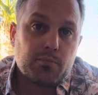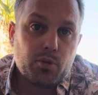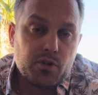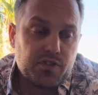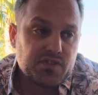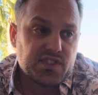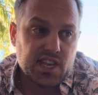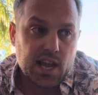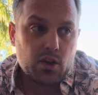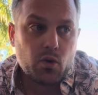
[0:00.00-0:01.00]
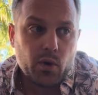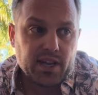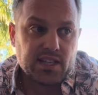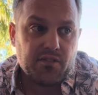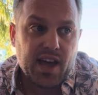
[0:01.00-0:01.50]
Proof of stake
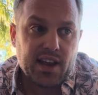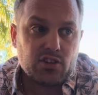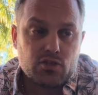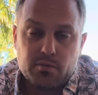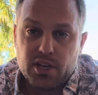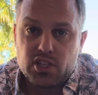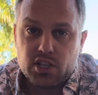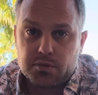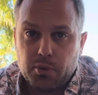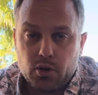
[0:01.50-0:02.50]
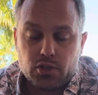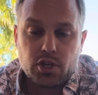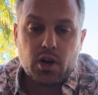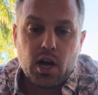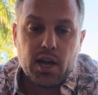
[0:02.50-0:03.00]
coins I've had too much
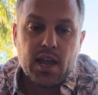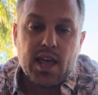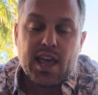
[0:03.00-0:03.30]
exposure on,